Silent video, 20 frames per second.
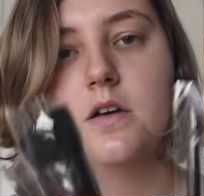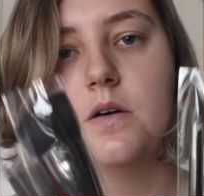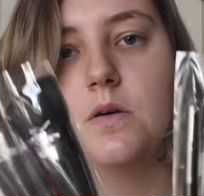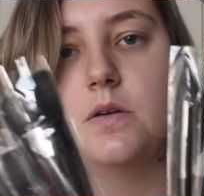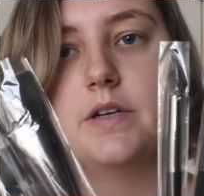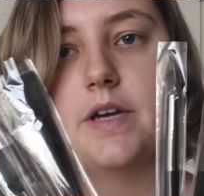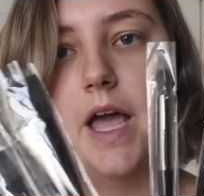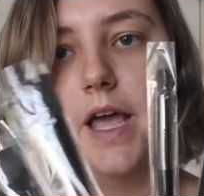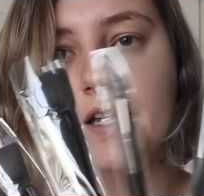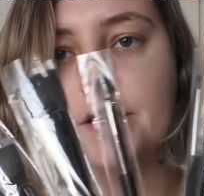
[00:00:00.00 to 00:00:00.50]

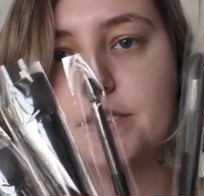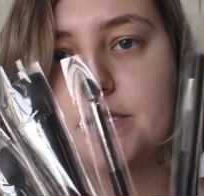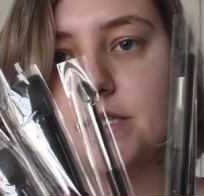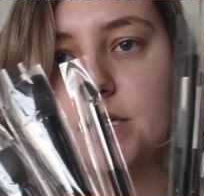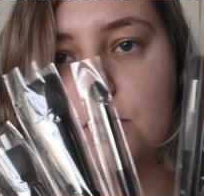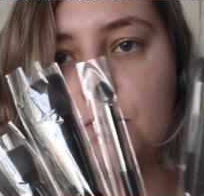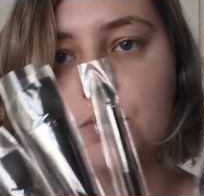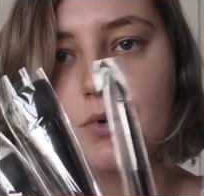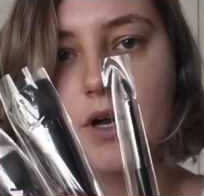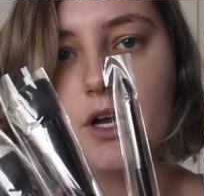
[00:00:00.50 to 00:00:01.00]
nice
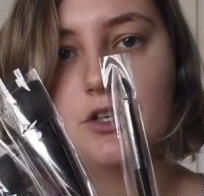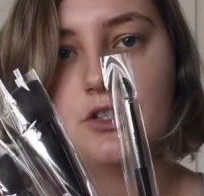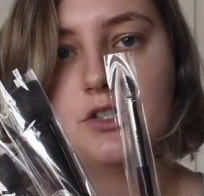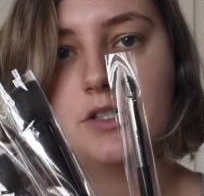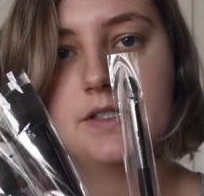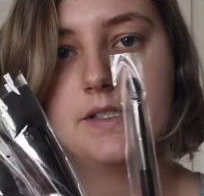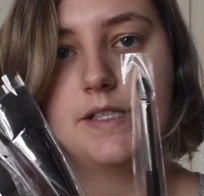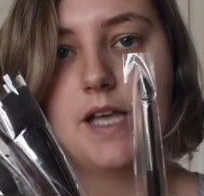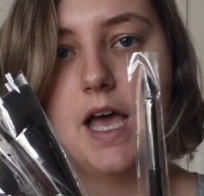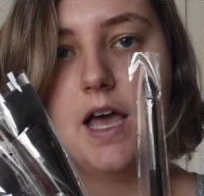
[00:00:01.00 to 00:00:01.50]
brush
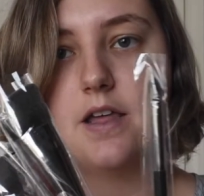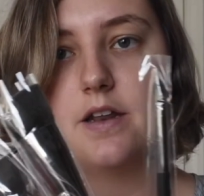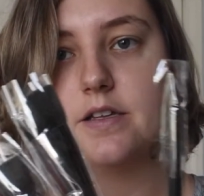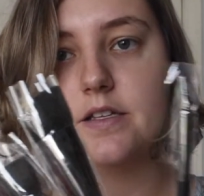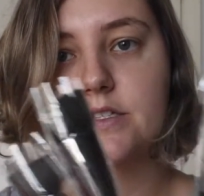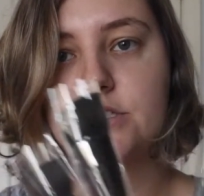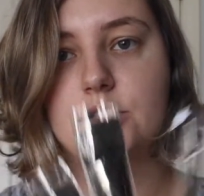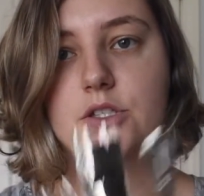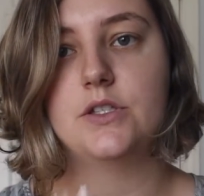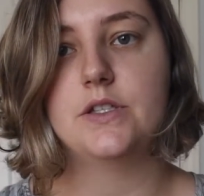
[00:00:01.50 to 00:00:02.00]
set
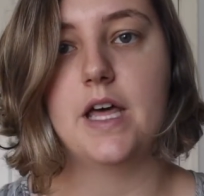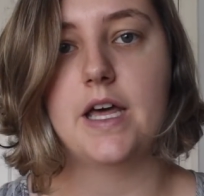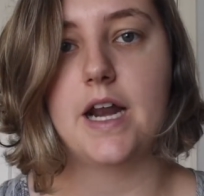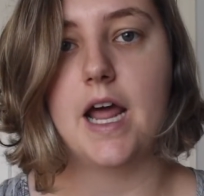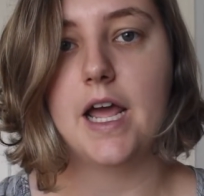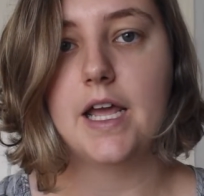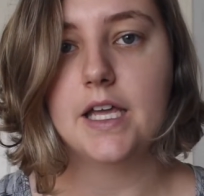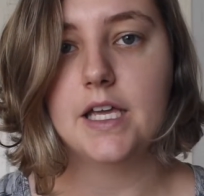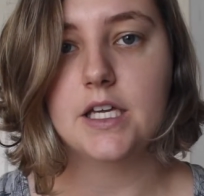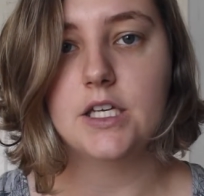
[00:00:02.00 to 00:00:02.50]
that
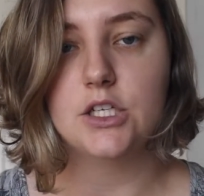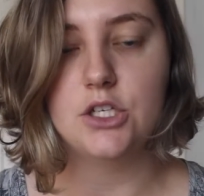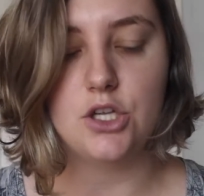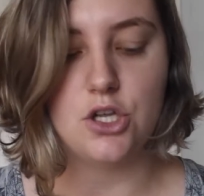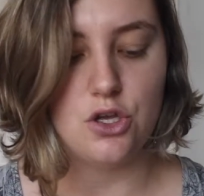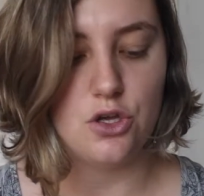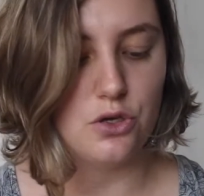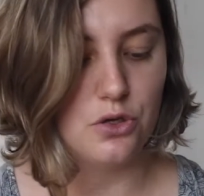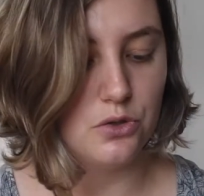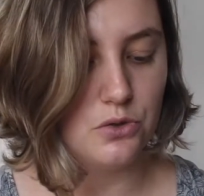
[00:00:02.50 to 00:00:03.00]
I can
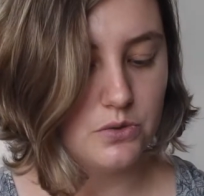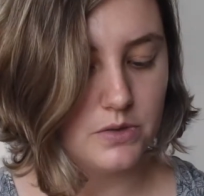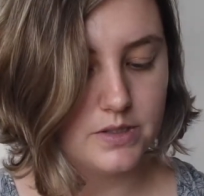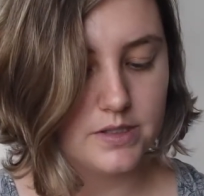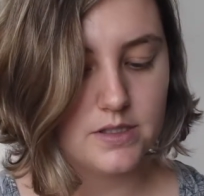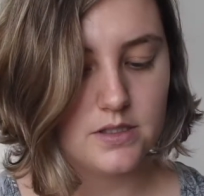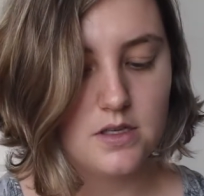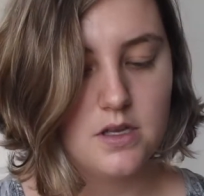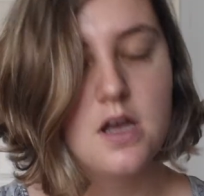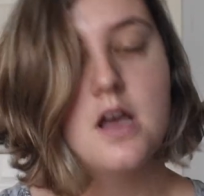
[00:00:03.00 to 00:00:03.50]
use.
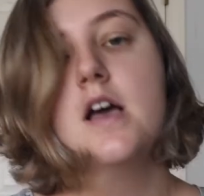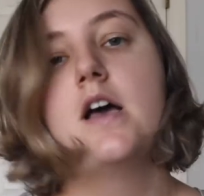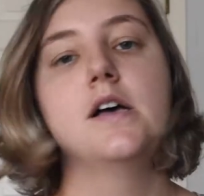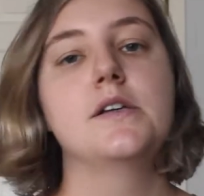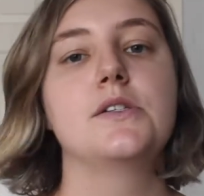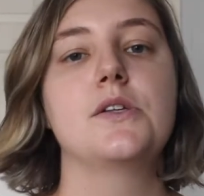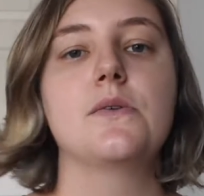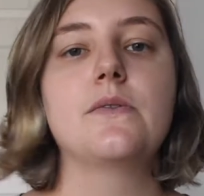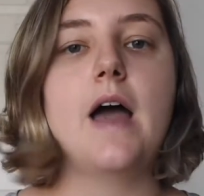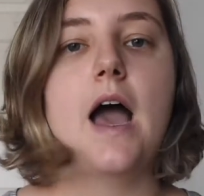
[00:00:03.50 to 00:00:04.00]

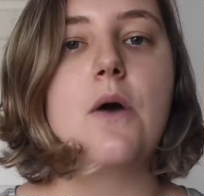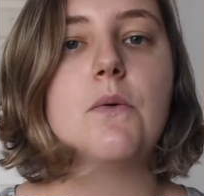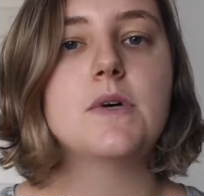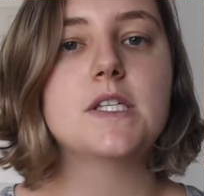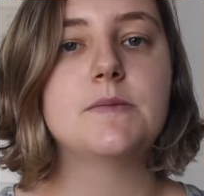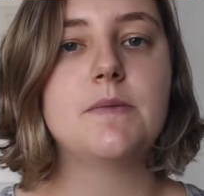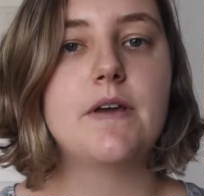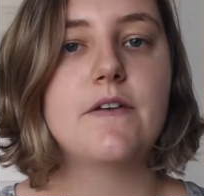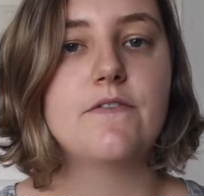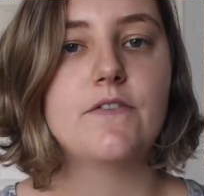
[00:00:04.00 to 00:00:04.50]
So that
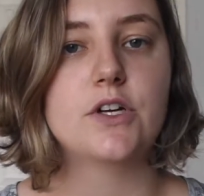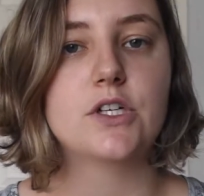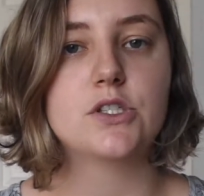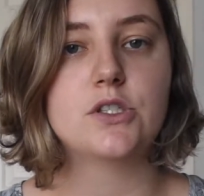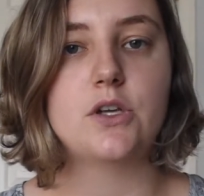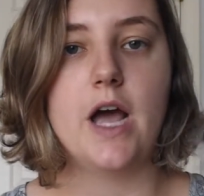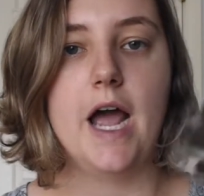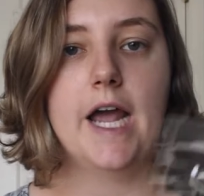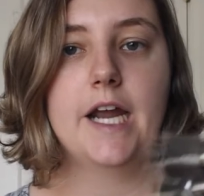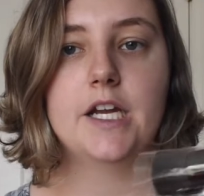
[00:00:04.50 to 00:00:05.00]
was my first
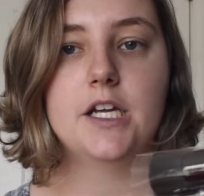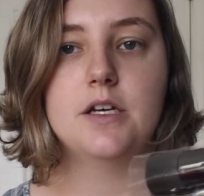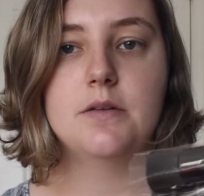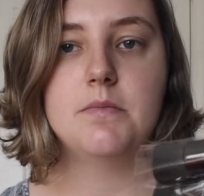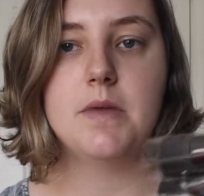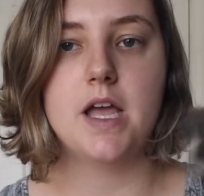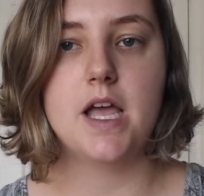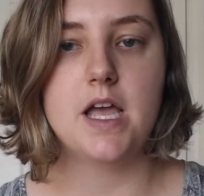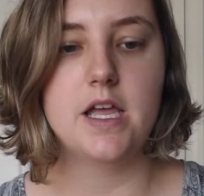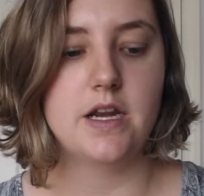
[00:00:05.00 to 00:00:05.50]
item,
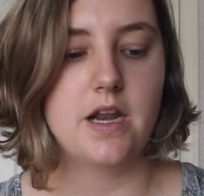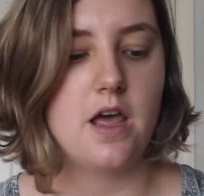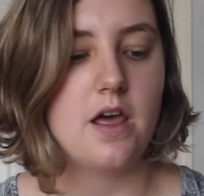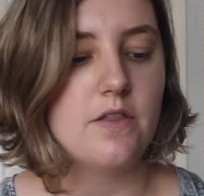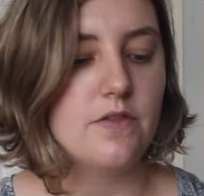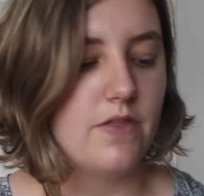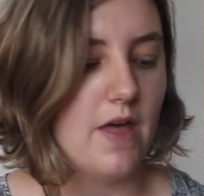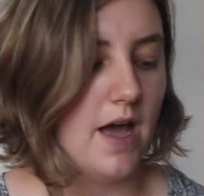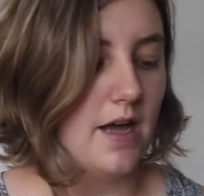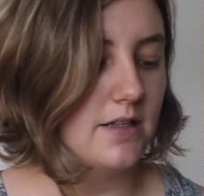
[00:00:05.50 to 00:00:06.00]
and
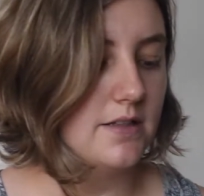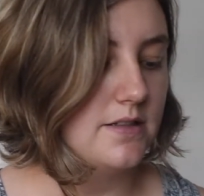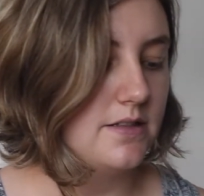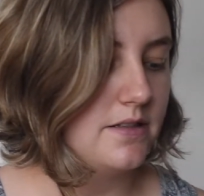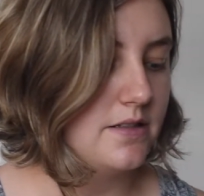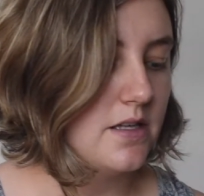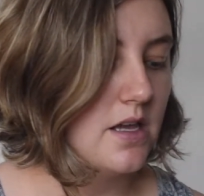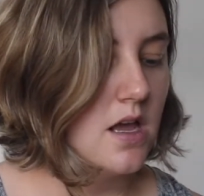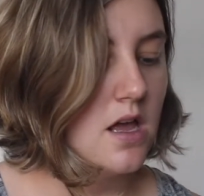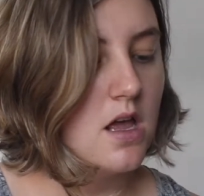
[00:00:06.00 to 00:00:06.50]
that's
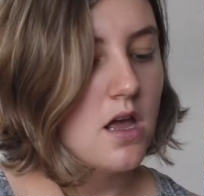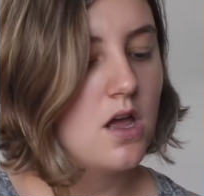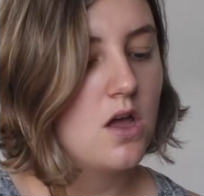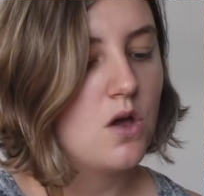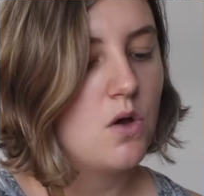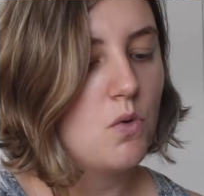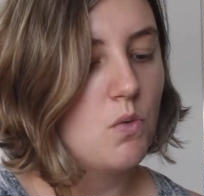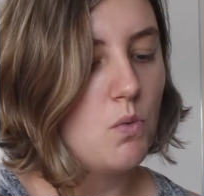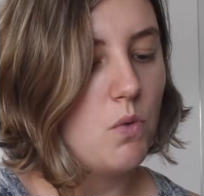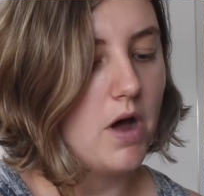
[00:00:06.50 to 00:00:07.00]

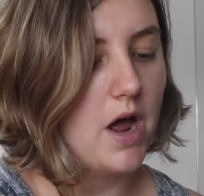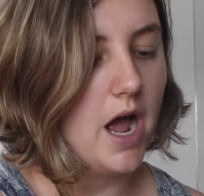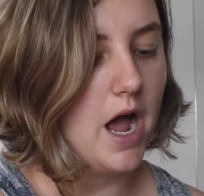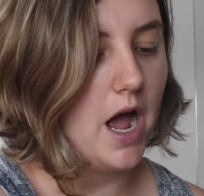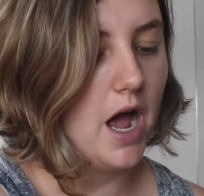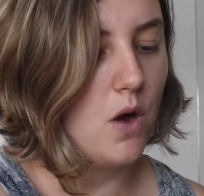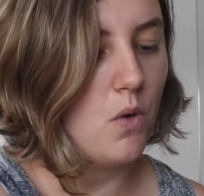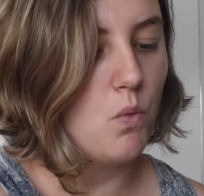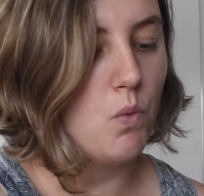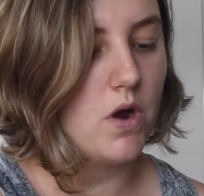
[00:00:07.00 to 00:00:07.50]

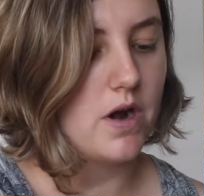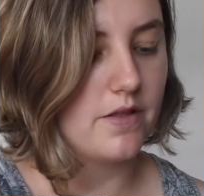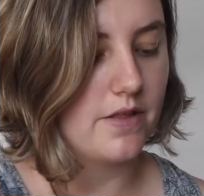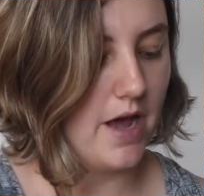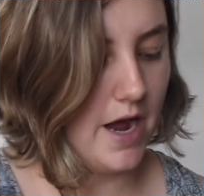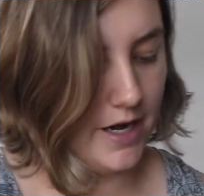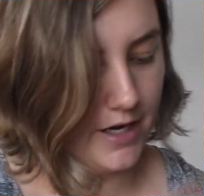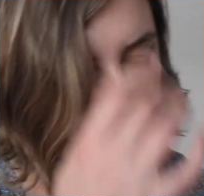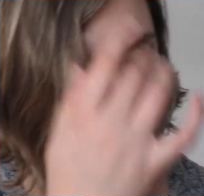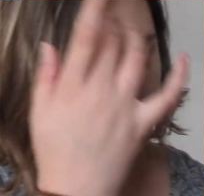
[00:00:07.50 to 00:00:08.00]
one of the
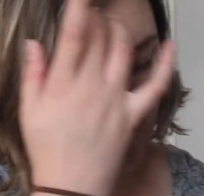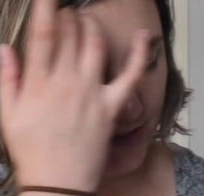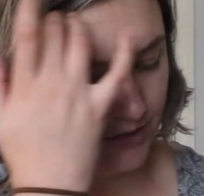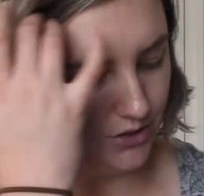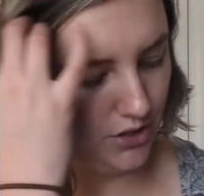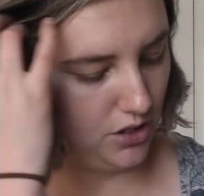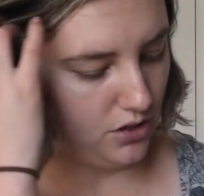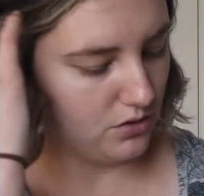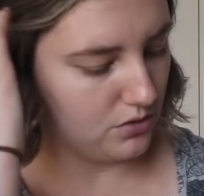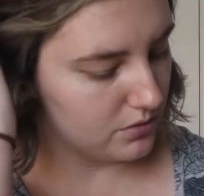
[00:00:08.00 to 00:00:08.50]
items I
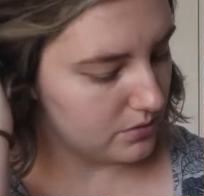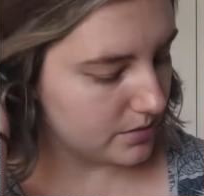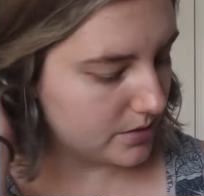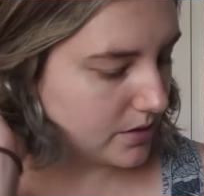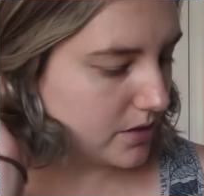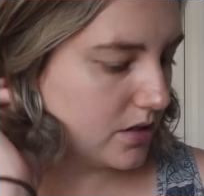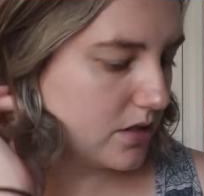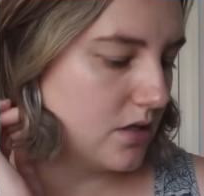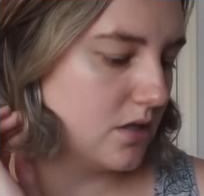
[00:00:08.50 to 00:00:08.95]
chose.